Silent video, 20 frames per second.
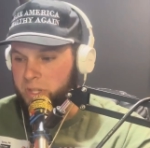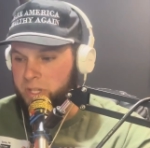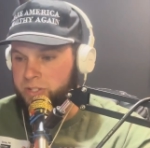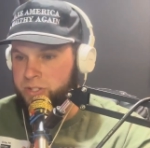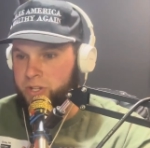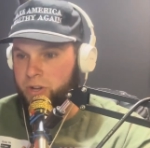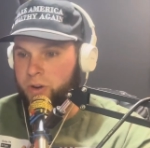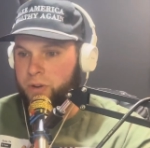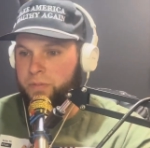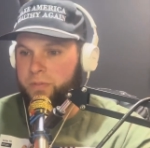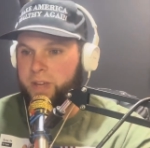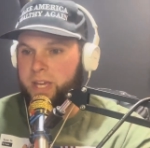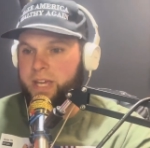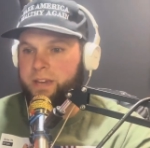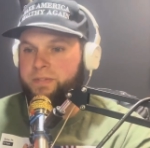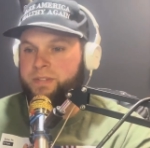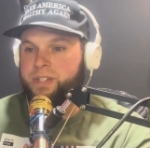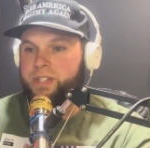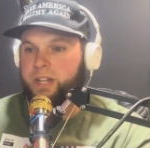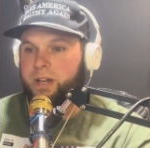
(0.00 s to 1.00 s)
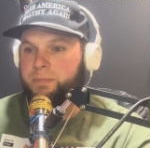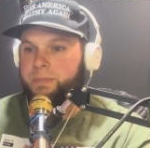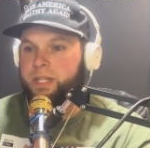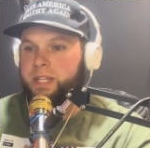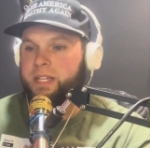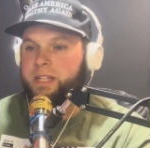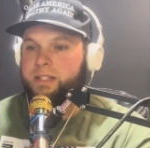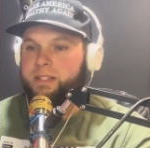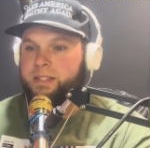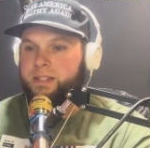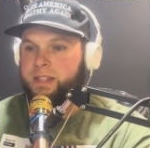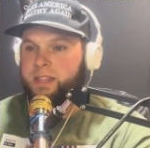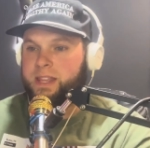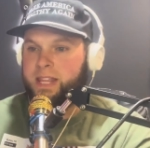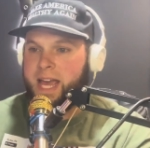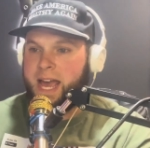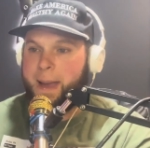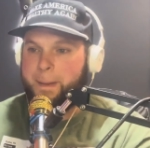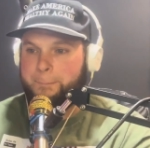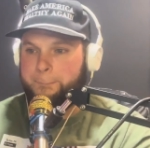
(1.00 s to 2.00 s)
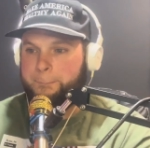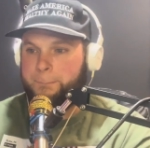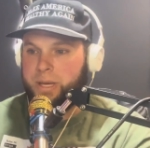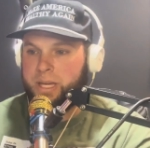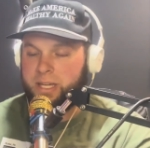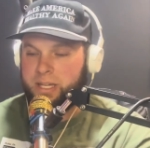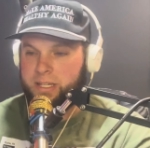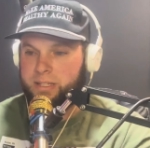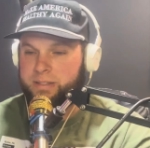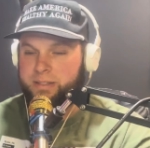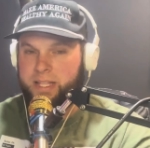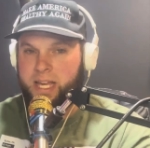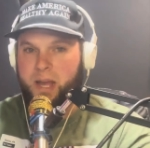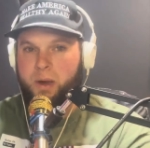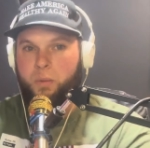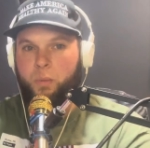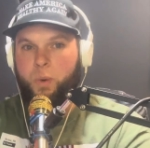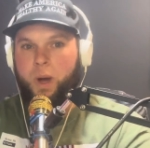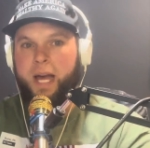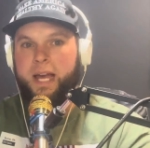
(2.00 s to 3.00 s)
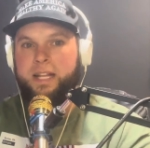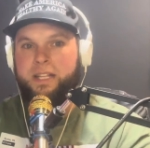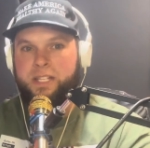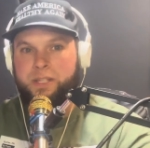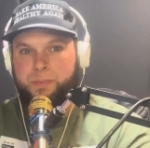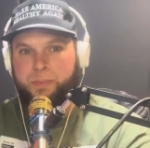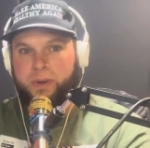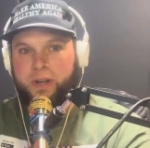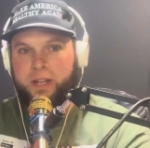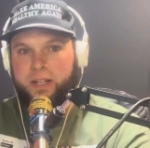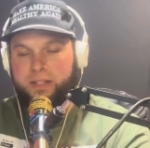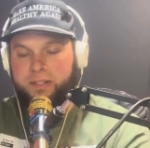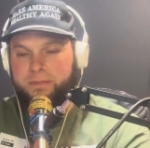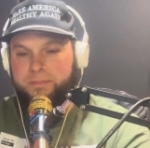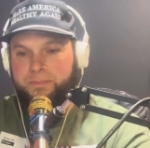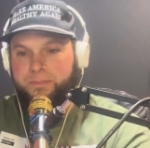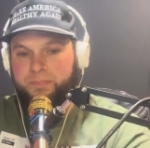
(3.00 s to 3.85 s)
So if if something is that big, is that widespread,